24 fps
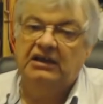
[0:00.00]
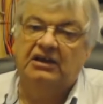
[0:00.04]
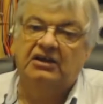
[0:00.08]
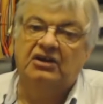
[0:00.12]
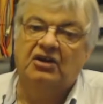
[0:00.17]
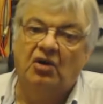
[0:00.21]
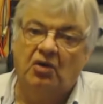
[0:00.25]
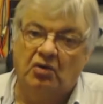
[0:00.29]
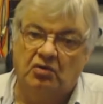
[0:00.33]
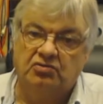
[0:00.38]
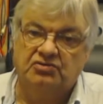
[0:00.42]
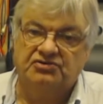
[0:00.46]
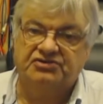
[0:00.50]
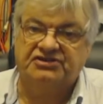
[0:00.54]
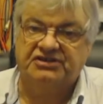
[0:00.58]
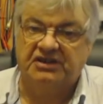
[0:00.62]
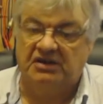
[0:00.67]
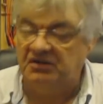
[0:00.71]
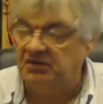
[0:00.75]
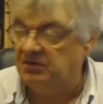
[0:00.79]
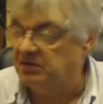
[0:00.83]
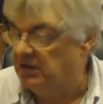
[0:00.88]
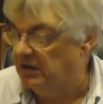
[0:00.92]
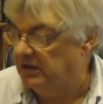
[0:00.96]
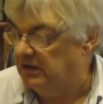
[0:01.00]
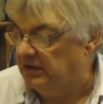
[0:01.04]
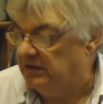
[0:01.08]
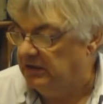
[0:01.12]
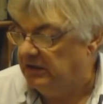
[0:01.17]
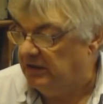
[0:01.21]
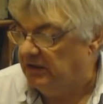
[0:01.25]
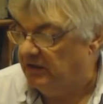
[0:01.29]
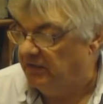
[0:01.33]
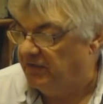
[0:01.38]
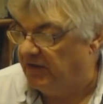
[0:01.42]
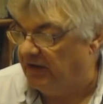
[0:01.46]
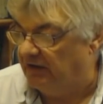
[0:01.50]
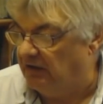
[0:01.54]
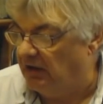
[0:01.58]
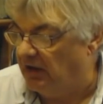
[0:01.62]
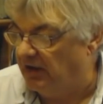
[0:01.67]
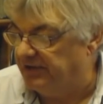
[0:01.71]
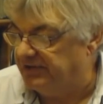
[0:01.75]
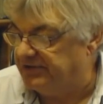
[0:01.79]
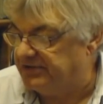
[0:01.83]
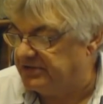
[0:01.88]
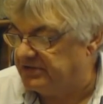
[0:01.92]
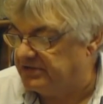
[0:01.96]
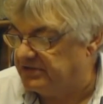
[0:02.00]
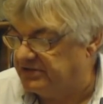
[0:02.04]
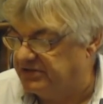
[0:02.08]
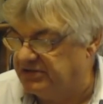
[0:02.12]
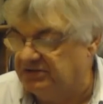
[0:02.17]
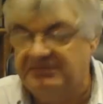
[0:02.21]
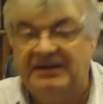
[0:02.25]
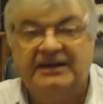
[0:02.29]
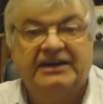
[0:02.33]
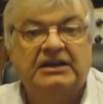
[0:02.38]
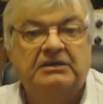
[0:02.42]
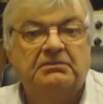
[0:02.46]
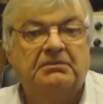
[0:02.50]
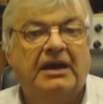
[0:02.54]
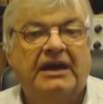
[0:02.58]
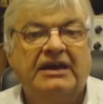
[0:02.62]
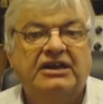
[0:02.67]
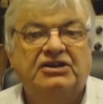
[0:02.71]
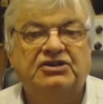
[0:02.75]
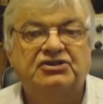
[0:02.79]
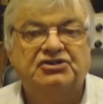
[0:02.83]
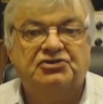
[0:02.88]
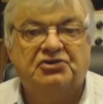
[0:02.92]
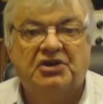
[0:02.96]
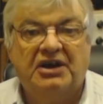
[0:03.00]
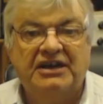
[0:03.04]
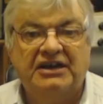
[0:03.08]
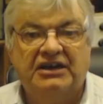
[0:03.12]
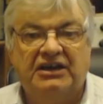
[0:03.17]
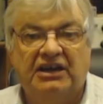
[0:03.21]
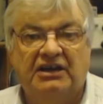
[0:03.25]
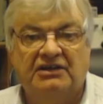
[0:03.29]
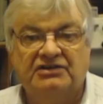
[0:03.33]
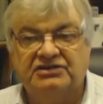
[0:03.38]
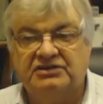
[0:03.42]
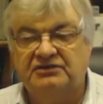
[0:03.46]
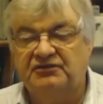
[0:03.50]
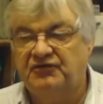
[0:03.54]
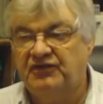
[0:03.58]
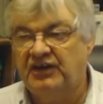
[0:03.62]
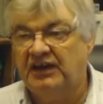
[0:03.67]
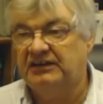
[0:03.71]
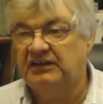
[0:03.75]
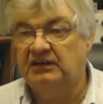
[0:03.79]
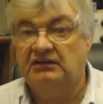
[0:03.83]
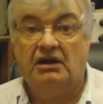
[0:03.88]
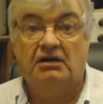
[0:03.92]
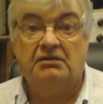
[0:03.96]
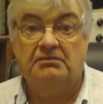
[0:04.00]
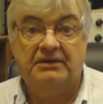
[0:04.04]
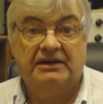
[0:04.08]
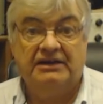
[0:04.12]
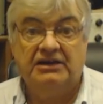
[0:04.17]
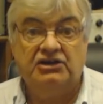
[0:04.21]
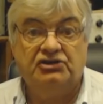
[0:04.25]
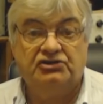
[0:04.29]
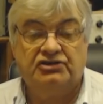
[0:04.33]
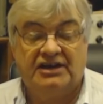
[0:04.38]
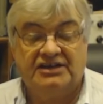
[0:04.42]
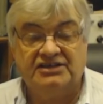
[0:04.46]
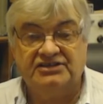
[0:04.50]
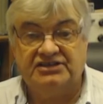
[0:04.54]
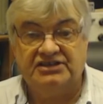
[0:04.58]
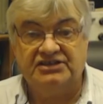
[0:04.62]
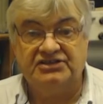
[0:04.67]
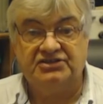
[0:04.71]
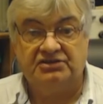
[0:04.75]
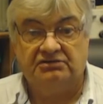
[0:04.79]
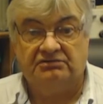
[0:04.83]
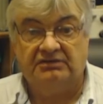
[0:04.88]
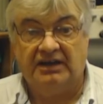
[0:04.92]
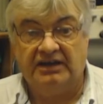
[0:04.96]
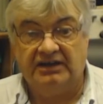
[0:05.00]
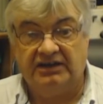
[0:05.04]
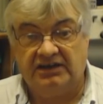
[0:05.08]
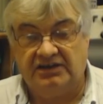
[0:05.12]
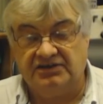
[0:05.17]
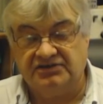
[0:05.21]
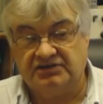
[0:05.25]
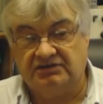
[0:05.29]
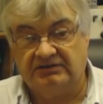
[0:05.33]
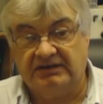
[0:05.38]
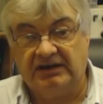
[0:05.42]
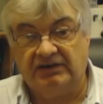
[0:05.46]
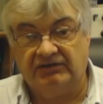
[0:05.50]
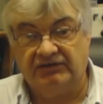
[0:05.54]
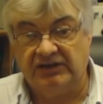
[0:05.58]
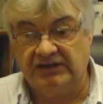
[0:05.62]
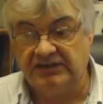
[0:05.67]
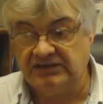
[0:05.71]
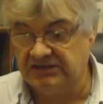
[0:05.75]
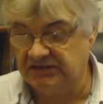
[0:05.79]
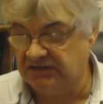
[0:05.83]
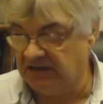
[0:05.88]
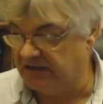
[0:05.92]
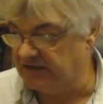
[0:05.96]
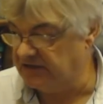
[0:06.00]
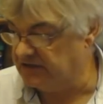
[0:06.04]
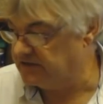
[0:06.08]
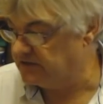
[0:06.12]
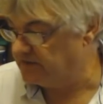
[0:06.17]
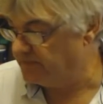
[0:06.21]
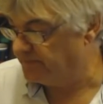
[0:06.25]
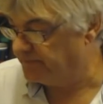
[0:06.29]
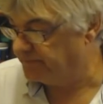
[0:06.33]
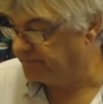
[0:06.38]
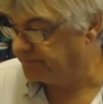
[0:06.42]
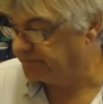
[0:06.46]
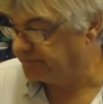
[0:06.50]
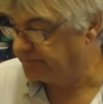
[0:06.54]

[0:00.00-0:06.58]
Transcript: And also there aren't so many mains radios. In fact, there aren't many transistor radios around these days.